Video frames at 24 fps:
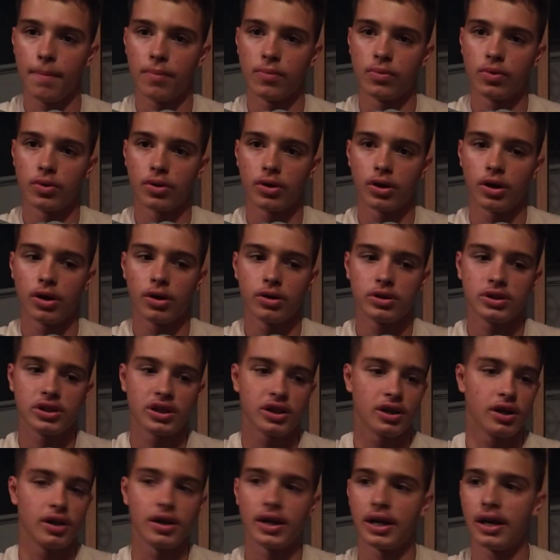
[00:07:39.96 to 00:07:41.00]
were hard to
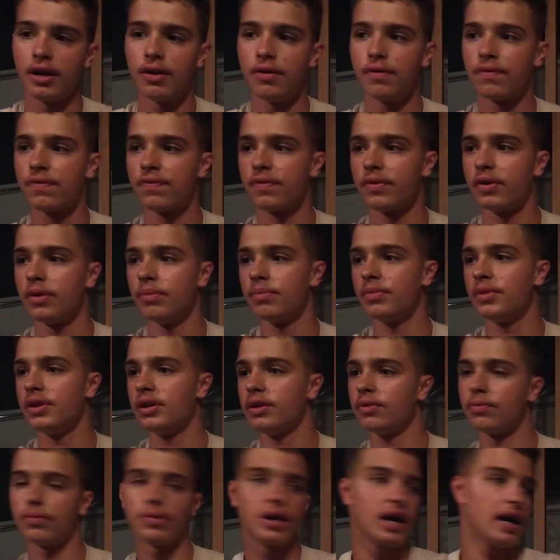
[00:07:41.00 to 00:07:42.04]
cut out from
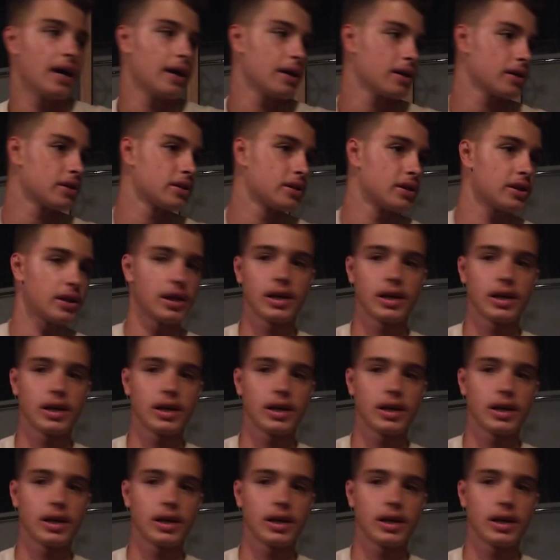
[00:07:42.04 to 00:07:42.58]
the racks